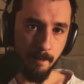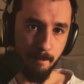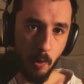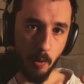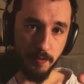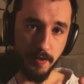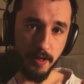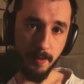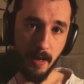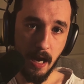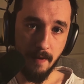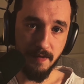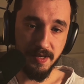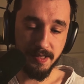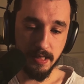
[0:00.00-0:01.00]
Both of them
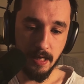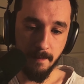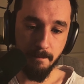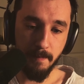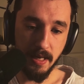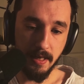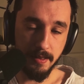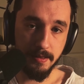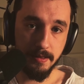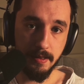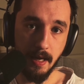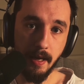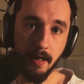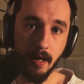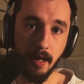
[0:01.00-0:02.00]
have the same base
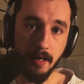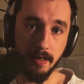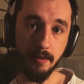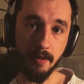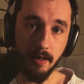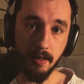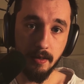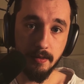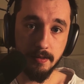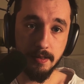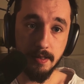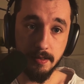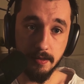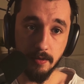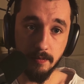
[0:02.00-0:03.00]
AI and
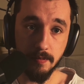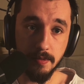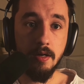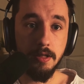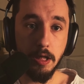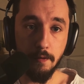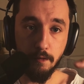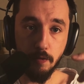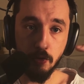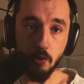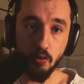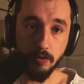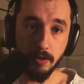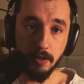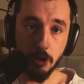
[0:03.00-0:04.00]
systems, differing
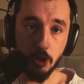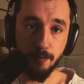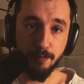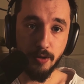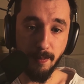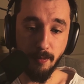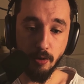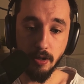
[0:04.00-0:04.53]
only in their primary